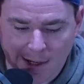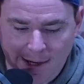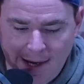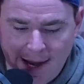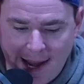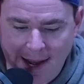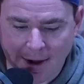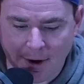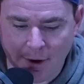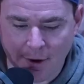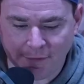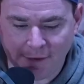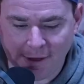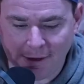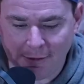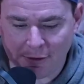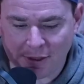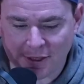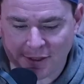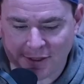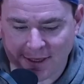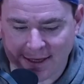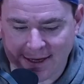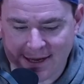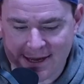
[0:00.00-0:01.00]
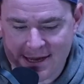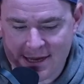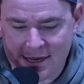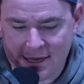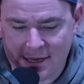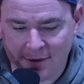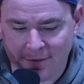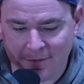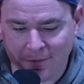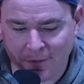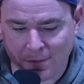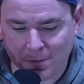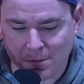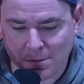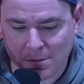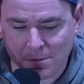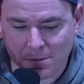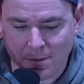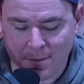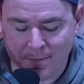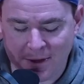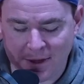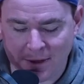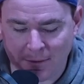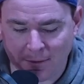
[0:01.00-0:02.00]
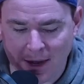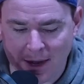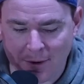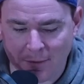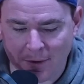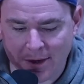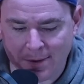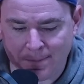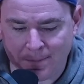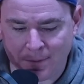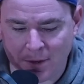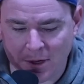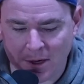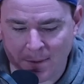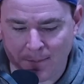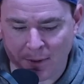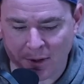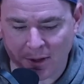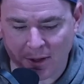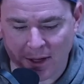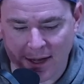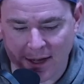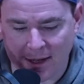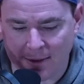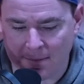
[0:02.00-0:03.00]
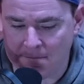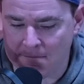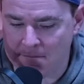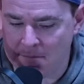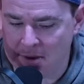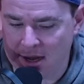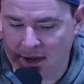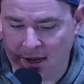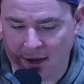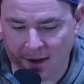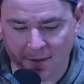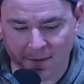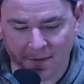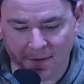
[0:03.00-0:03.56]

I don't know if they were just like evil would be the right way to put it, but like, man,